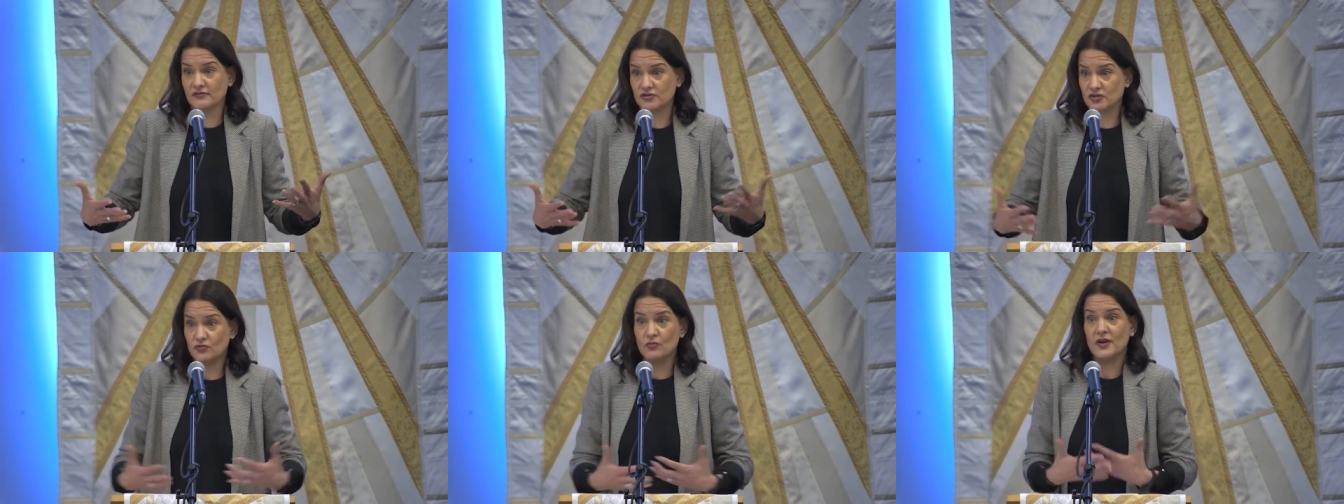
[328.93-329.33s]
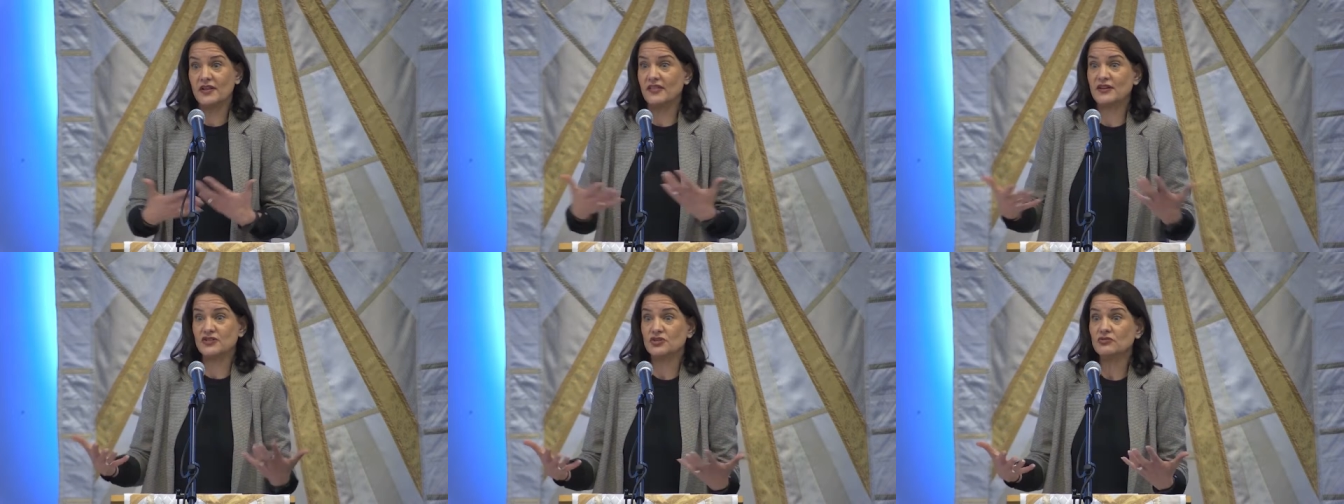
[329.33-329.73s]
So what do
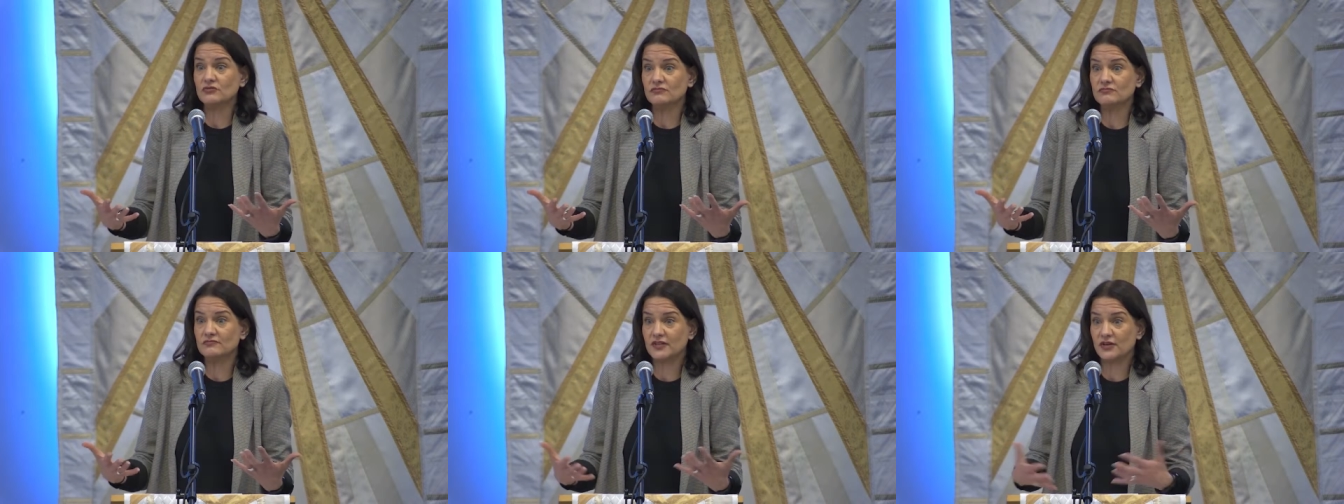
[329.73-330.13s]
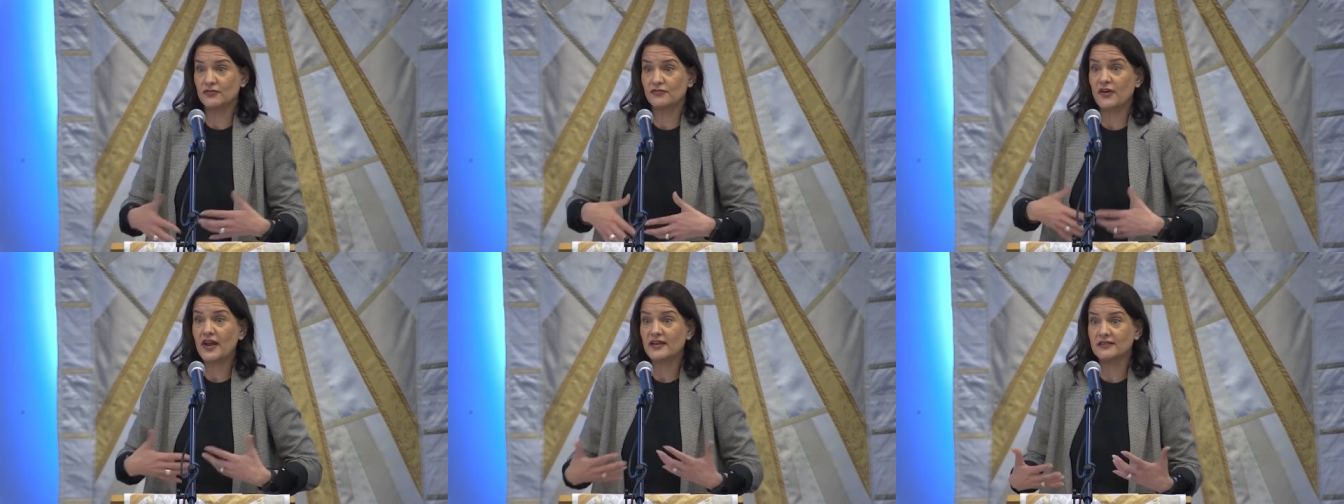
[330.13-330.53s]
they do? They're
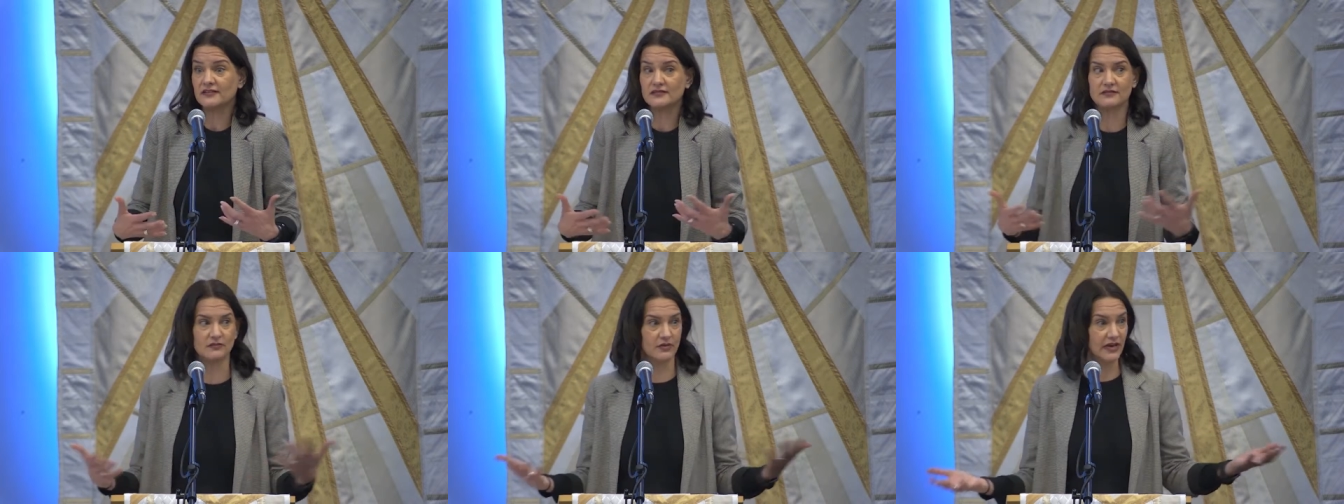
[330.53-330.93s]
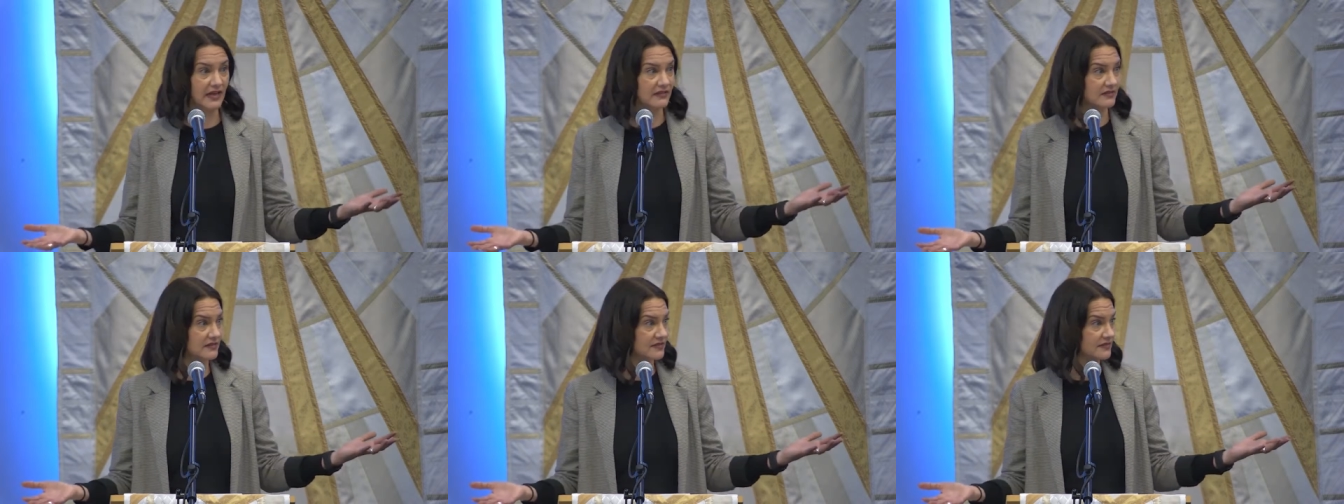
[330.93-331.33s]
afraid. What else?